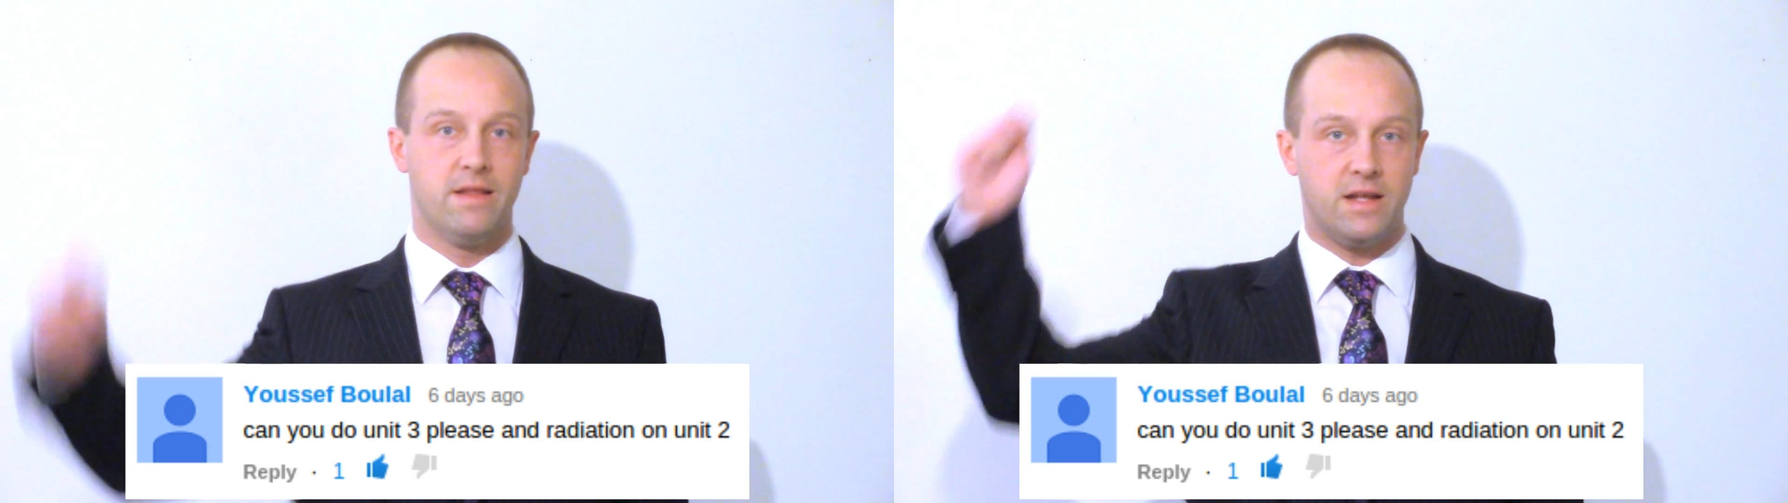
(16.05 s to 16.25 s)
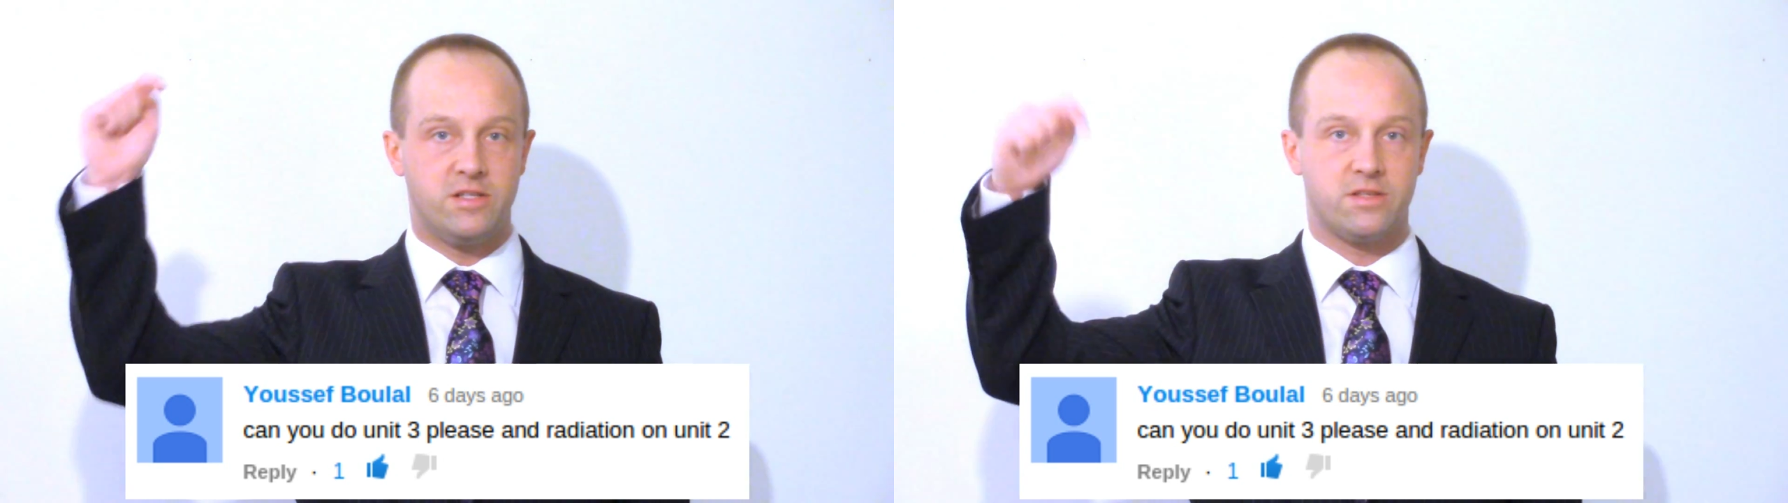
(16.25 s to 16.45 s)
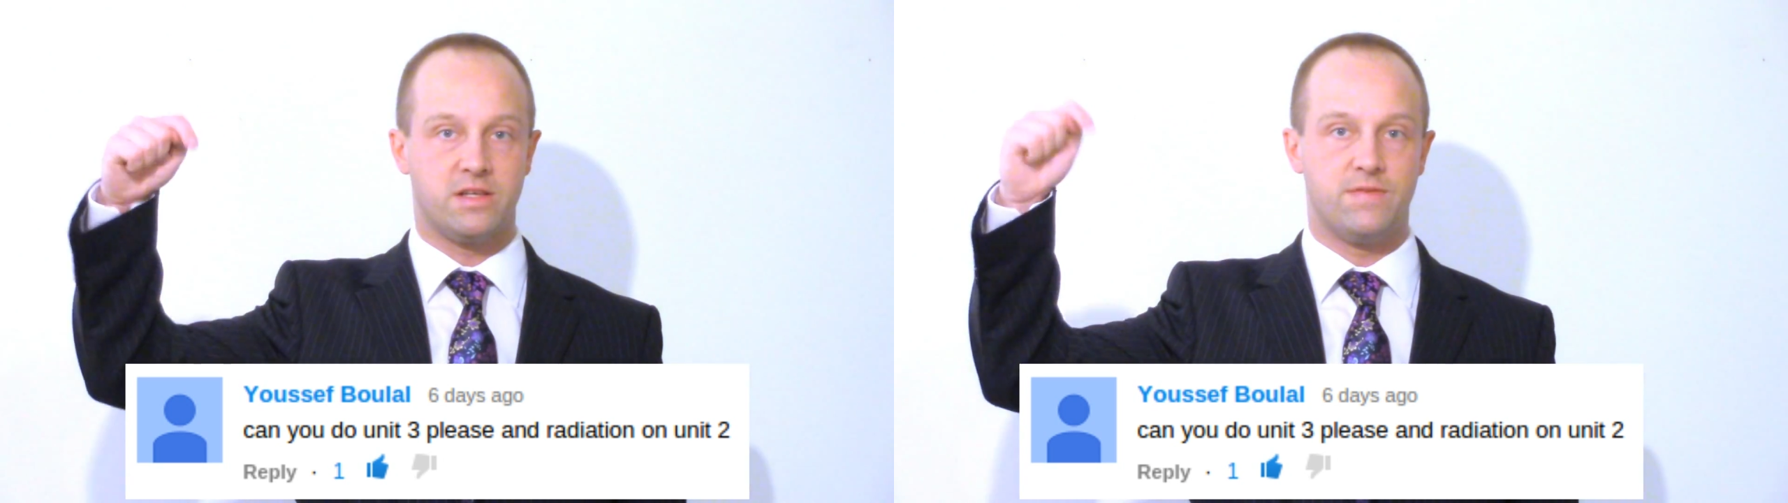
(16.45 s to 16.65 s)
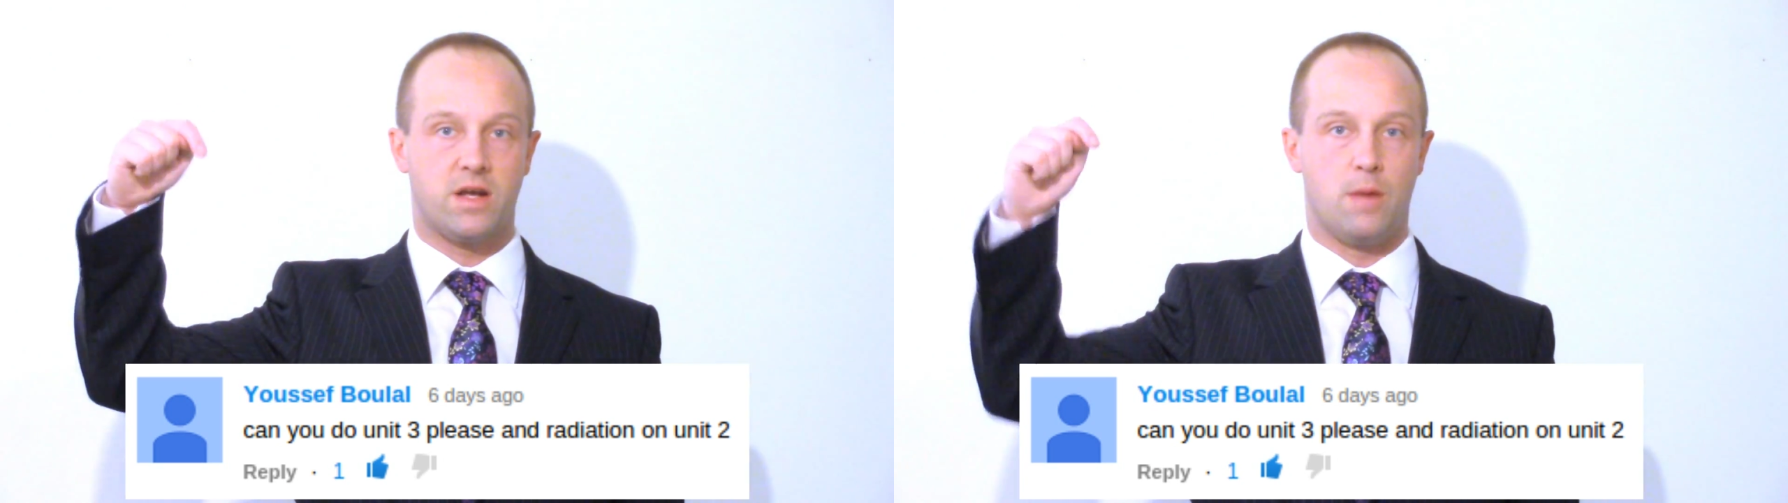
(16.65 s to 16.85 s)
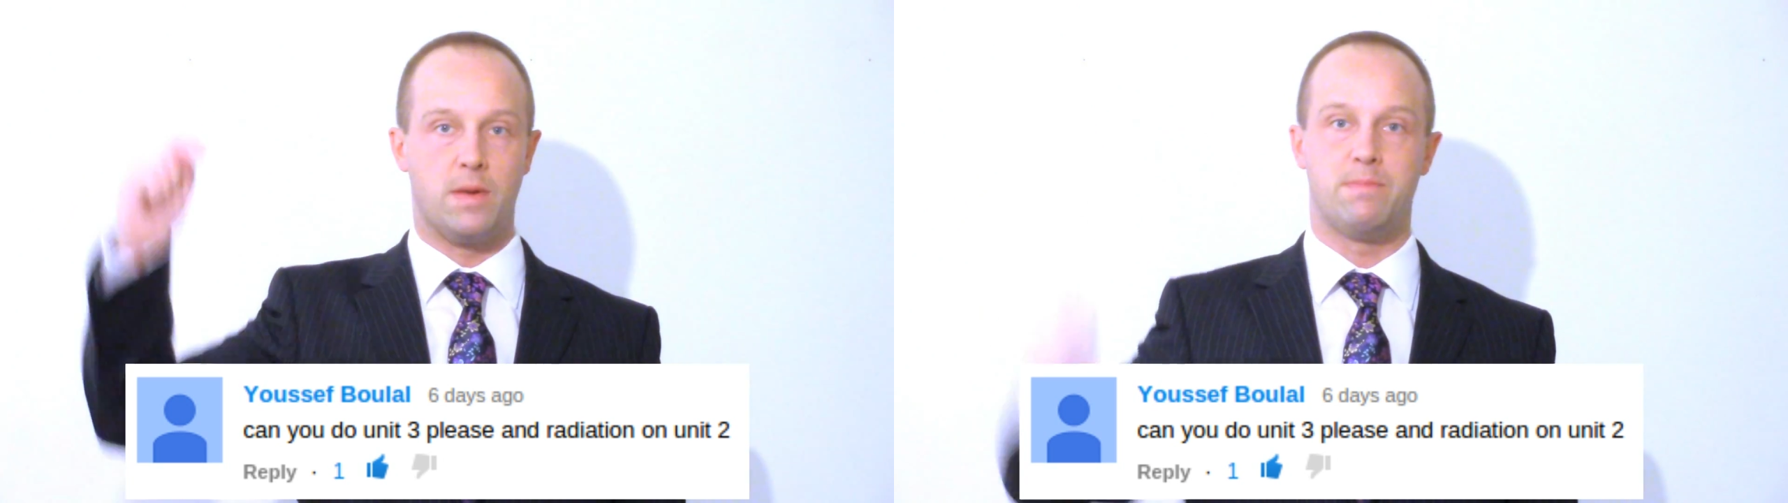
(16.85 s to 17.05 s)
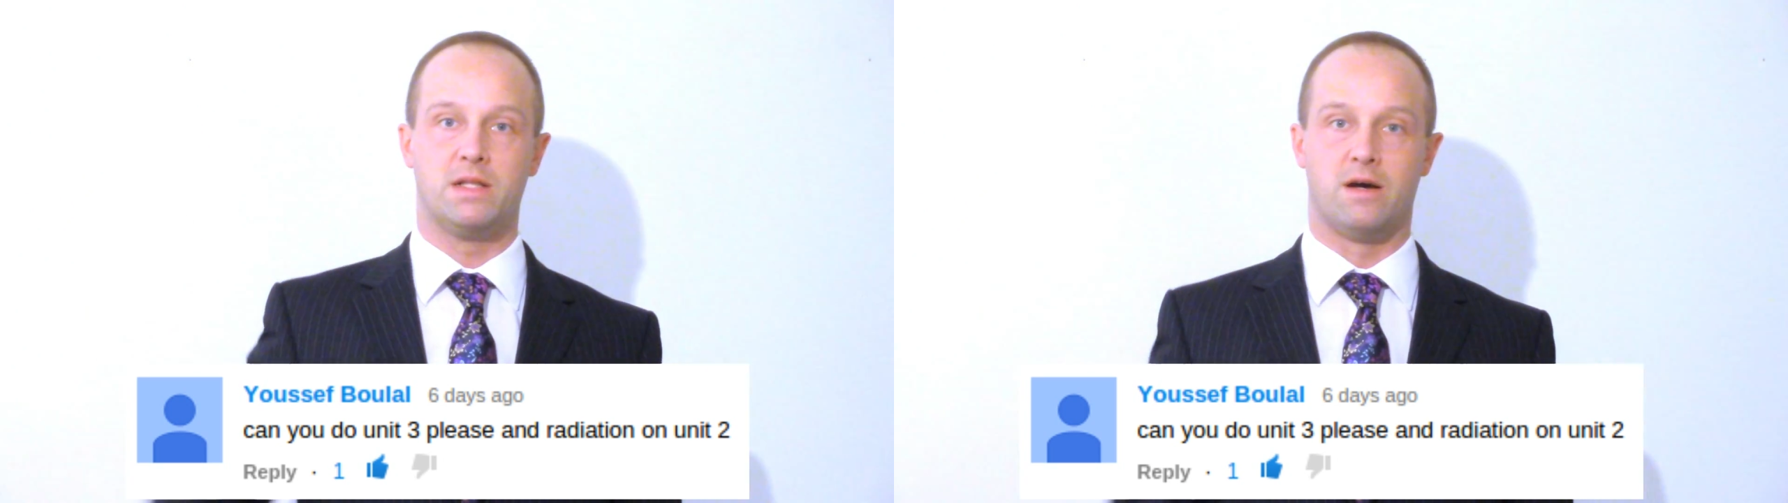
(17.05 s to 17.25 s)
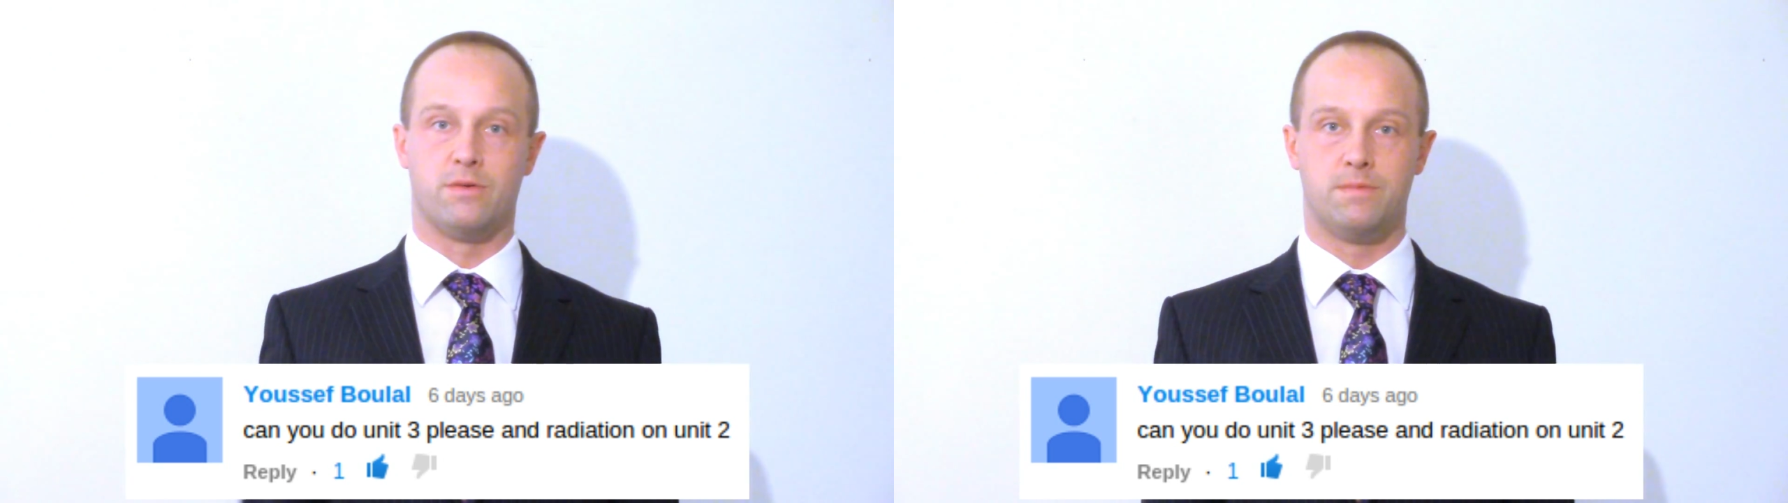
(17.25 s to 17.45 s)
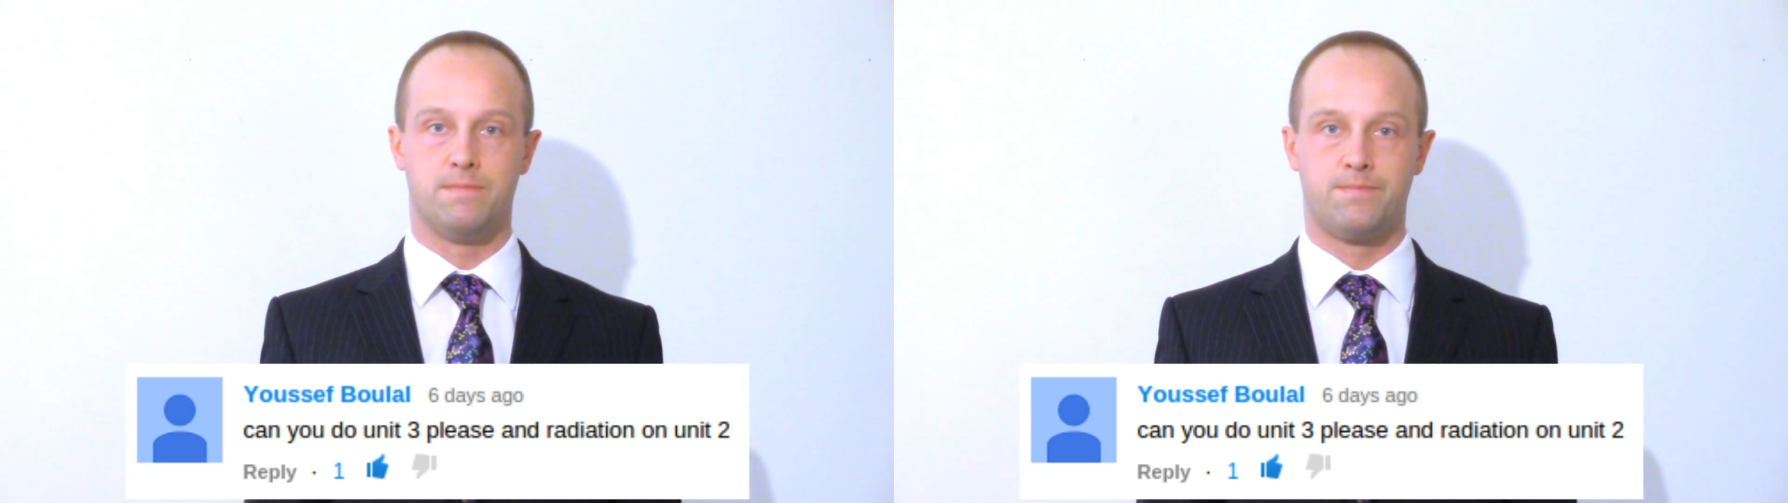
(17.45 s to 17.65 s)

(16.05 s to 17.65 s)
then just leave a comment below.